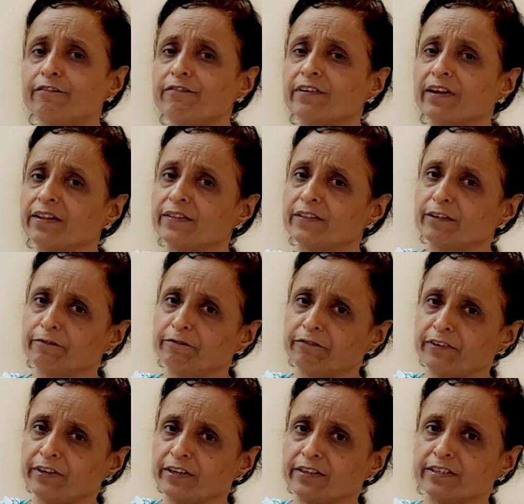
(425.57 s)
and the
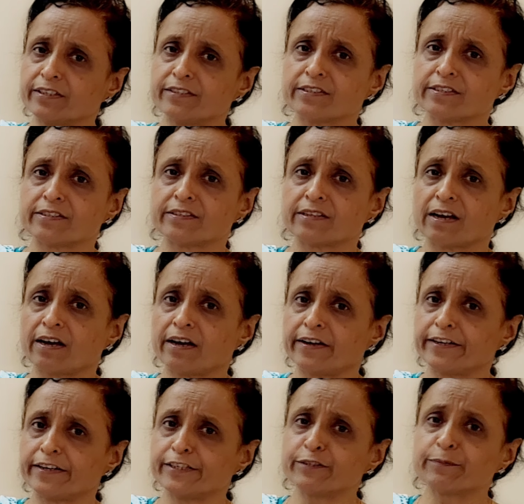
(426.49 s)
fetus is
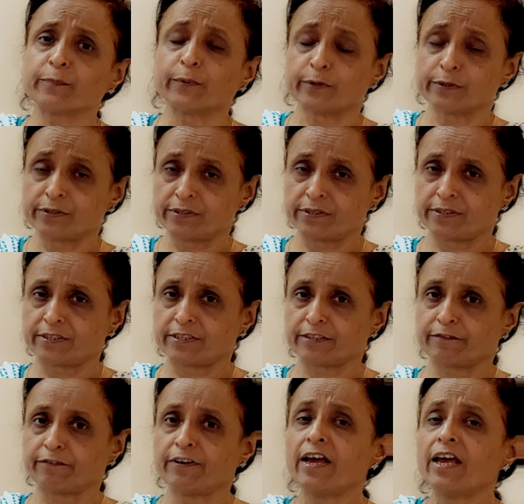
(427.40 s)
Rh positive.
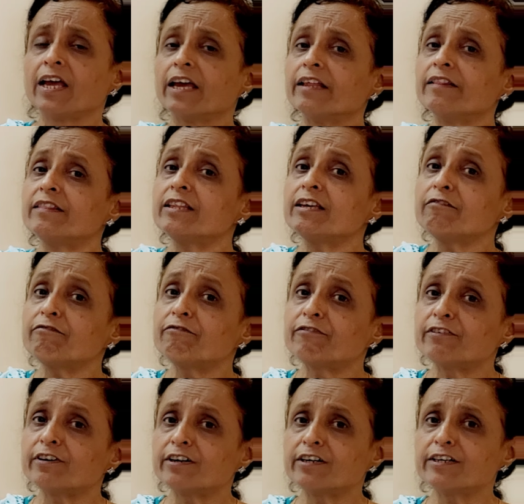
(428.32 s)
In the
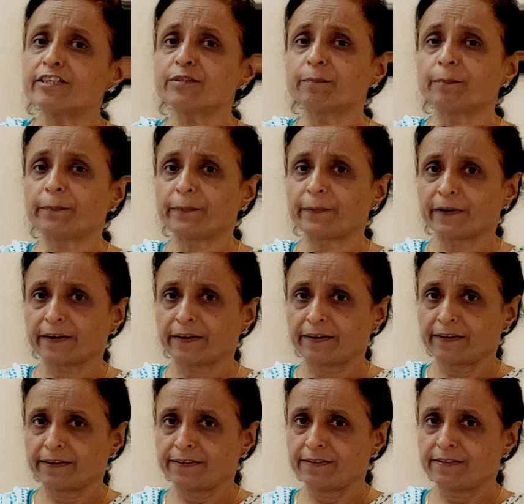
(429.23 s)
first
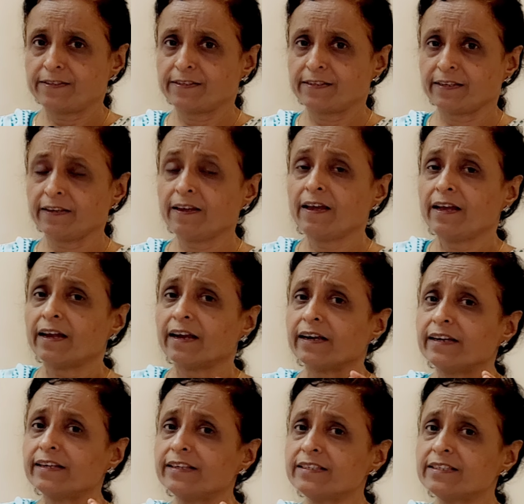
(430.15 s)
pregnancy, it
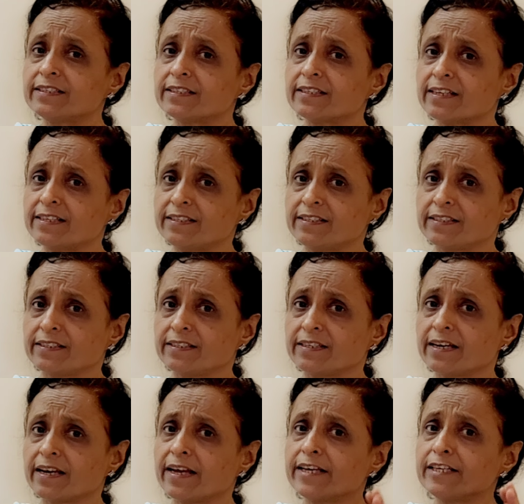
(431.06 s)
is
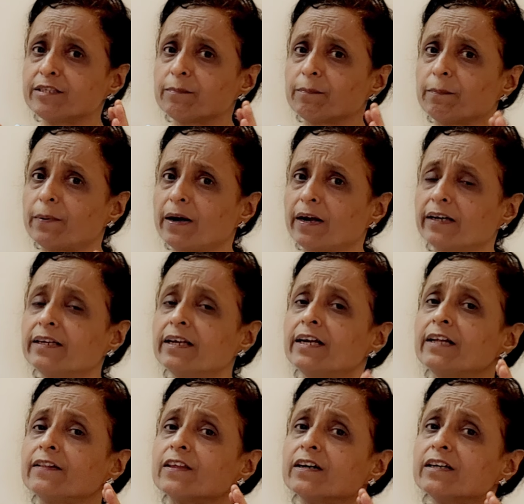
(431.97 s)
sensitized but
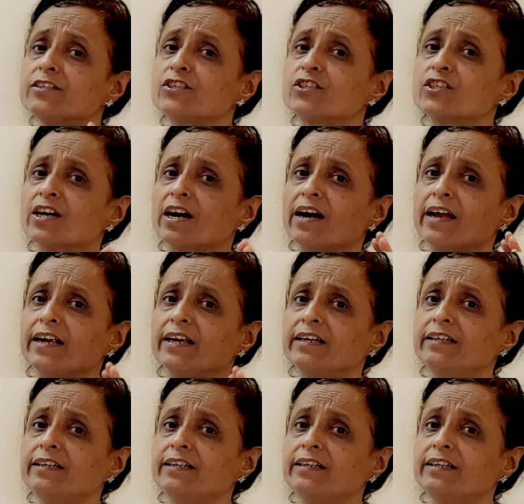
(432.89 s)
the child